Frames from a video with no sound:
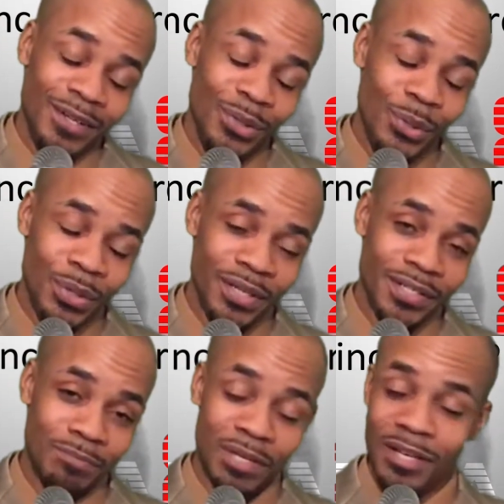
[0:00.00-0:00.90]

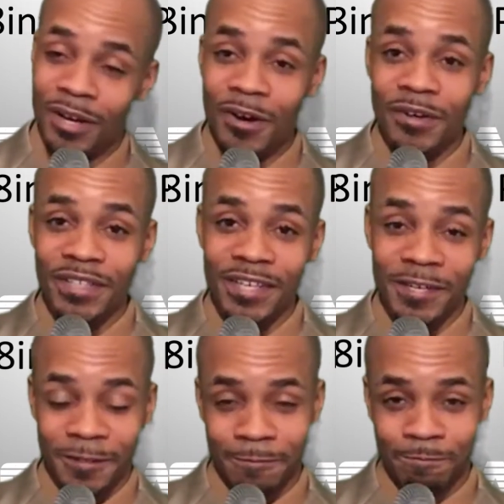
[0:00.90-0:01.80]
It's been a long
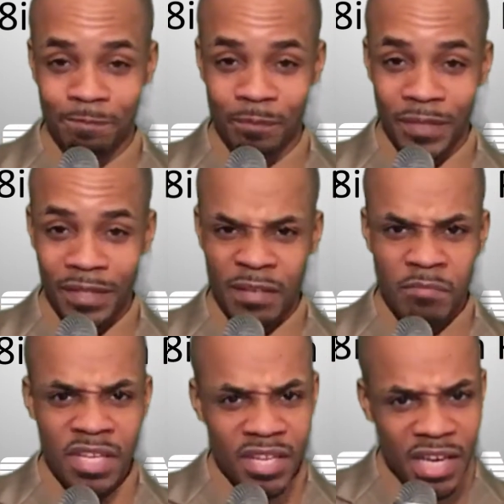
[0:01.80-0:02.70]
year. And
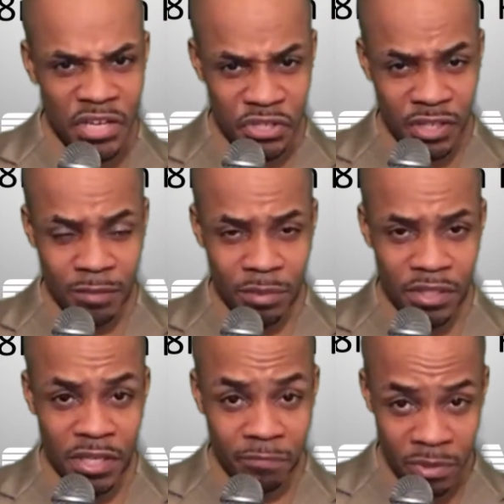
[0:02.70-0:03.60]
mediation can be tough,